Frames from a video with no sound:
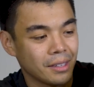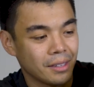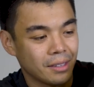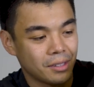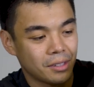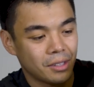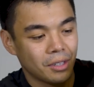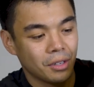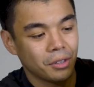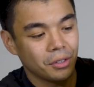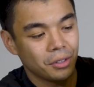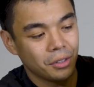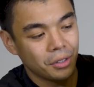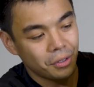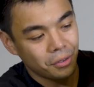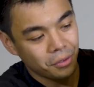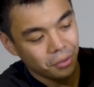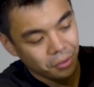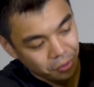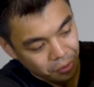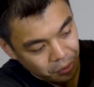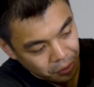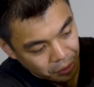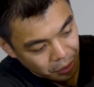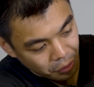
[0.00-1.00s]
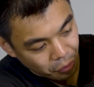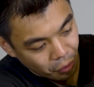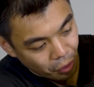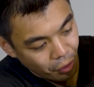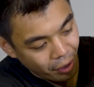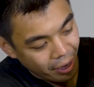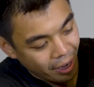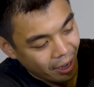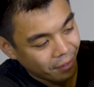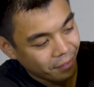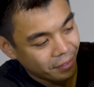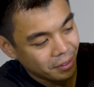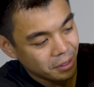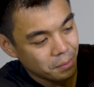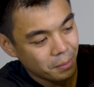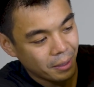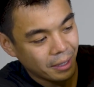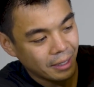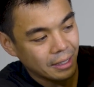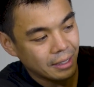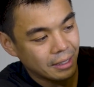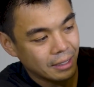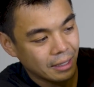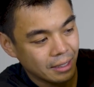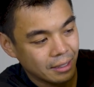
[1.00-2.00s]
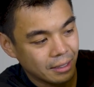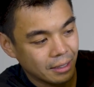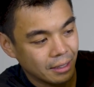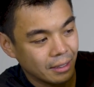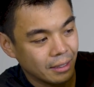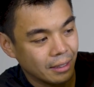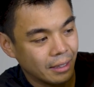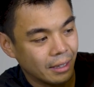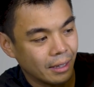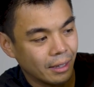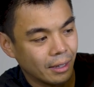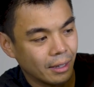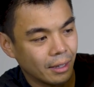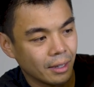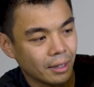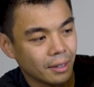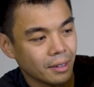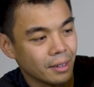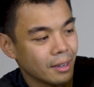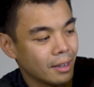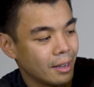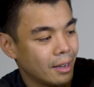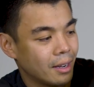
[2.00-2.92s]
So you won't have as many discs in here.